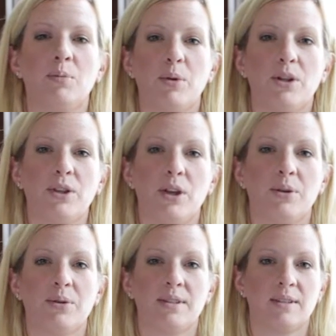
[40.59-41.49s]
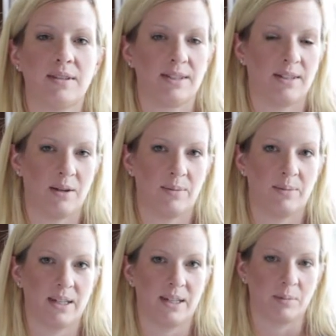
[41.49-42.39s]
put those
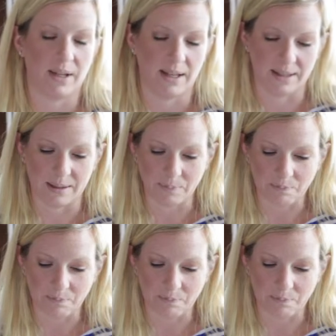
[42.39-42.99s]
systems into place.